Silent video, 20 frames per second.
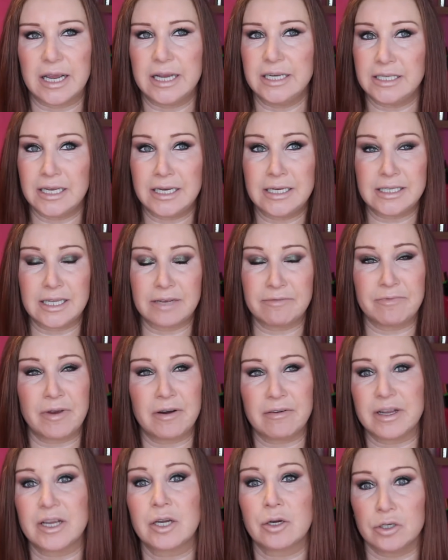He's a
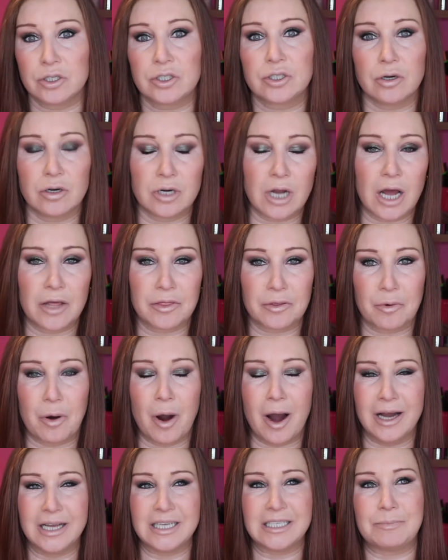very good dog
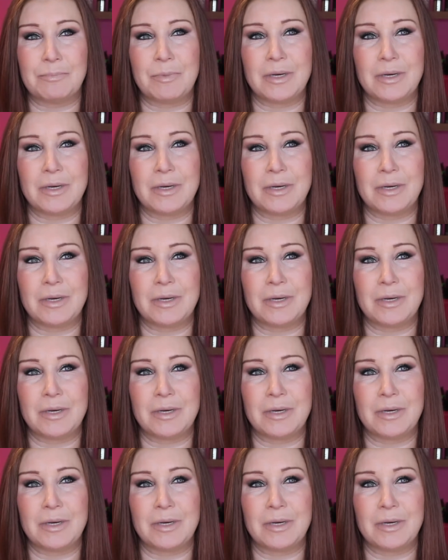otherwise,